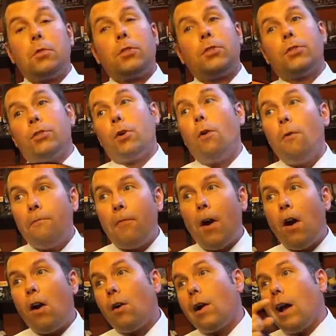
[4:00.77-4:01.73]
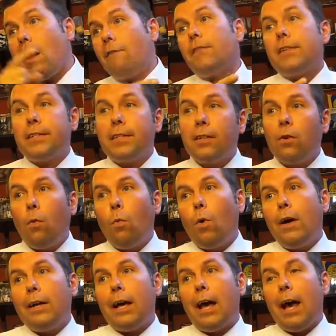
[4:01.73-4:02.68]
so far, every single
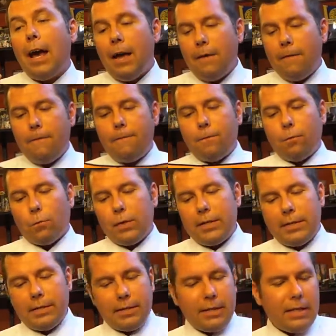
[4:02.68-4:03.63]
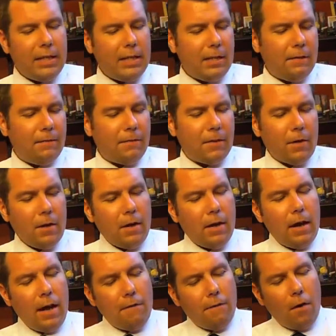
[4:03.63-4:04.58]
one I've received
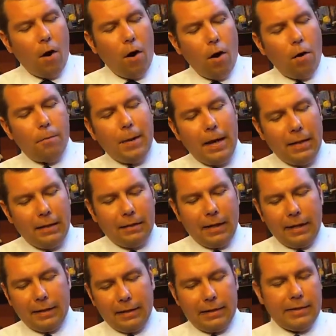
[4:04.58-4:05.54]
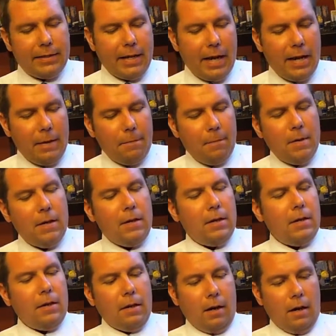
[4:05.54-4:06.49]
have all been like the same,
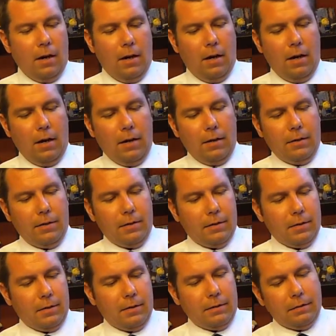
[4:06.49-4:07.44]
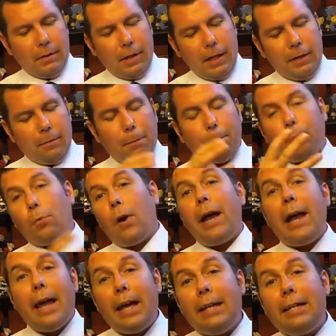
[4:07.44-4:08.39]
uh, like
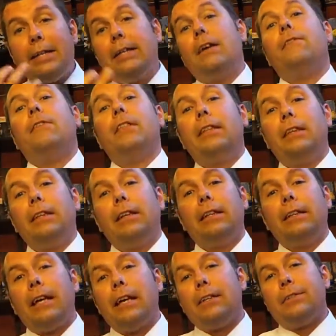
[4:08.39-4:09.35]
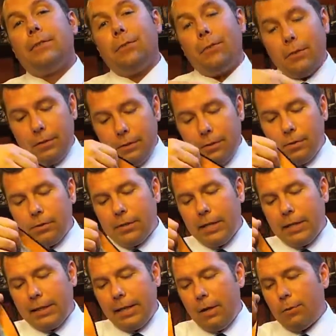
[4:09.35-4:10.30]
brand and everything like that. So it looks
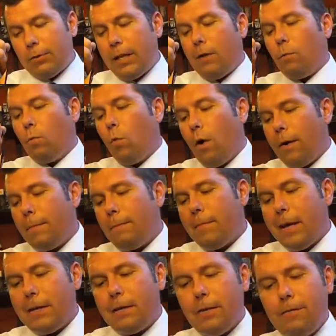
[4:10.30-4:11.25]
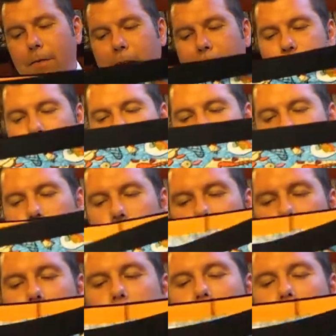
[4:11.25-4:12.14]
like they only have one manufacturer